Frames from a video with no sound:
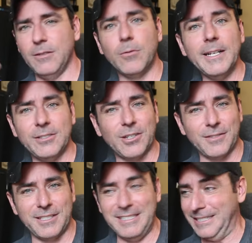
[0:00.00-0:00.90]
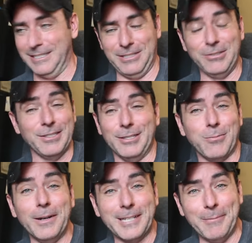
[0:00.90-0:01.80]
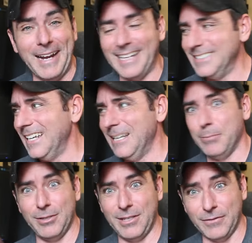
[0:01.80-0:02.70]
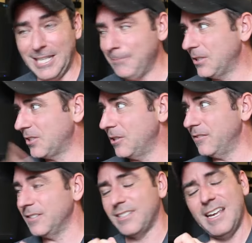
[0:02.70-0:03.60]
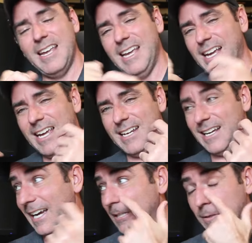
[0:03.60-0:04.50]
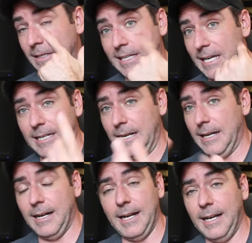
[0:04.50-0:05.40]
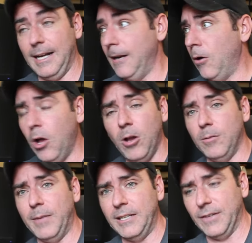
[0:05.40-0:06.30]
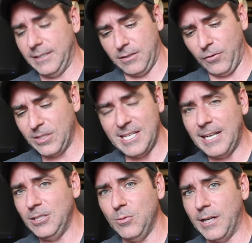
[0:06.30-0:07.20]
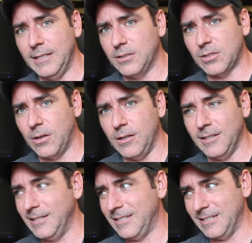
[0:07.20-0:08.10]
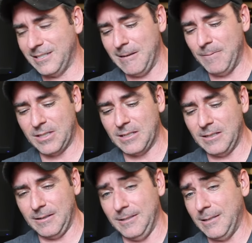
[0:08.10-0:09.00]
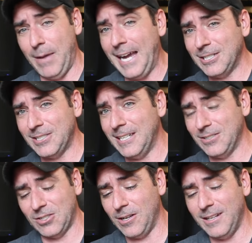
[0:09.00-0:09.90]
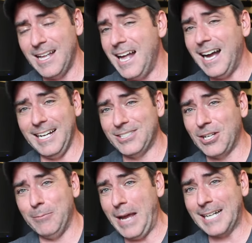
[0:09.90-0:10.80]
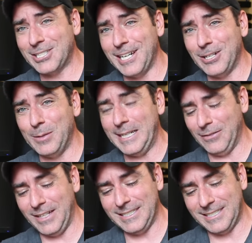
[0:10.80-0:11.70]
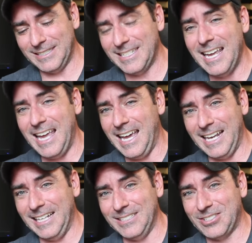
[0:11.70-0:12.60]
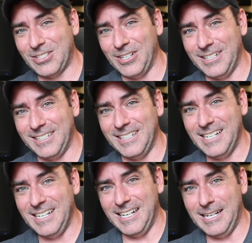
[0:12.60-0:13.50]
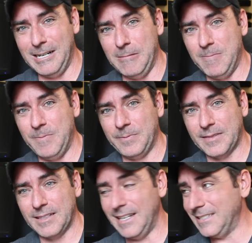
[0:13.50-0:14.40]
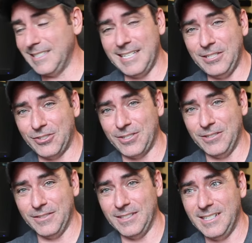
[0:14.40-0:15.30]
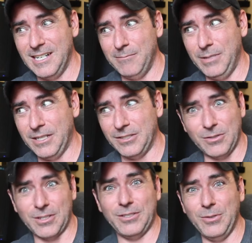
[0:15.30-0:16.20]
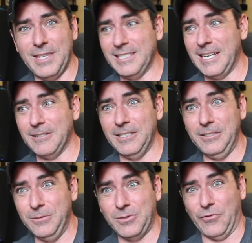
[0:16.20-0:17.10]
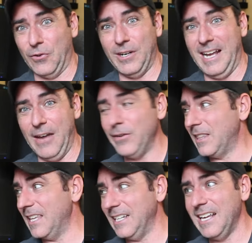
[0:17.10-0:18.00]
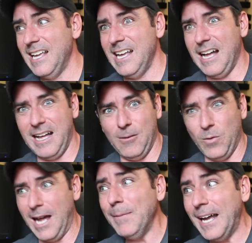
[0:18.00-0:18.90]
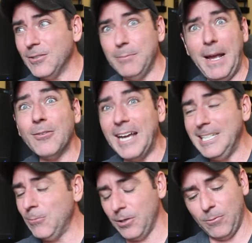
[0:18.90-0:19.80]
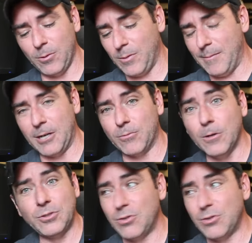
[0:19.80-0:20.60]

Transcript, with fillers: Running servers is easy. It's usually just one command, but there's different types of servers. And I don't, again, all my devices, the first thing I do when I install a system is the packages I install. I install Apache on all my devices, and I install SSH server, because those are the two things I'm going to use for everything. When I'm out and about anywhere on the road, when I'm on a road